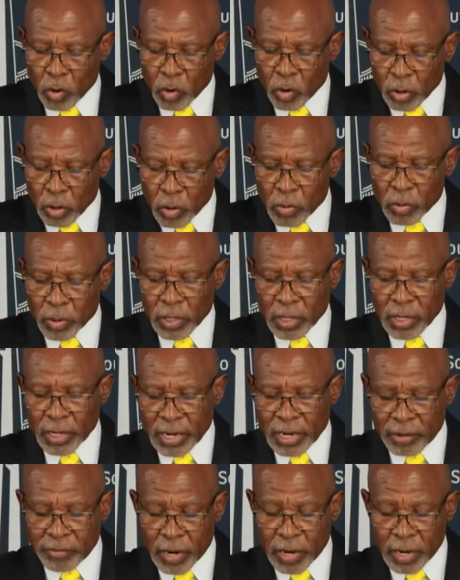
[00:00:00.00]
a growth
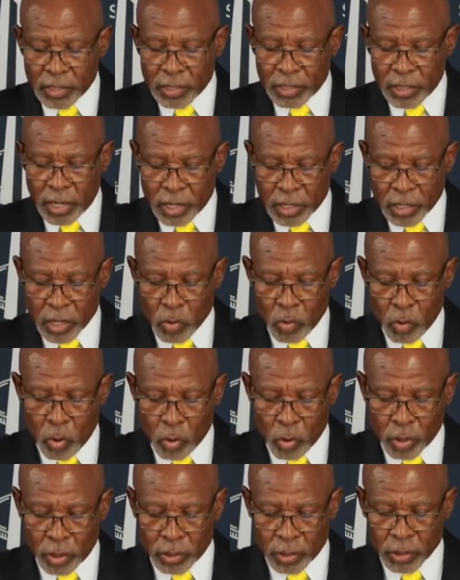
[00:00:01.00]
recovery taking
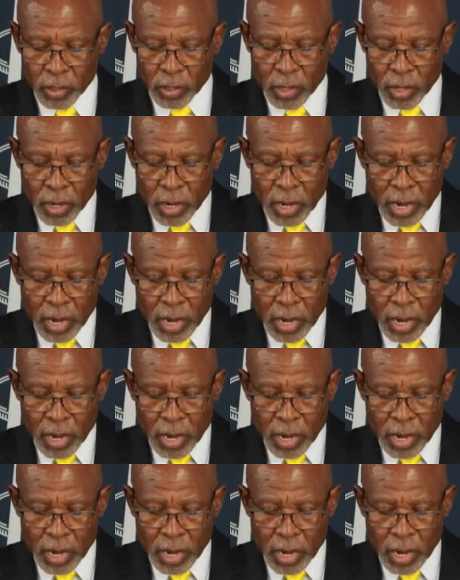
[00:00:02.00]
hold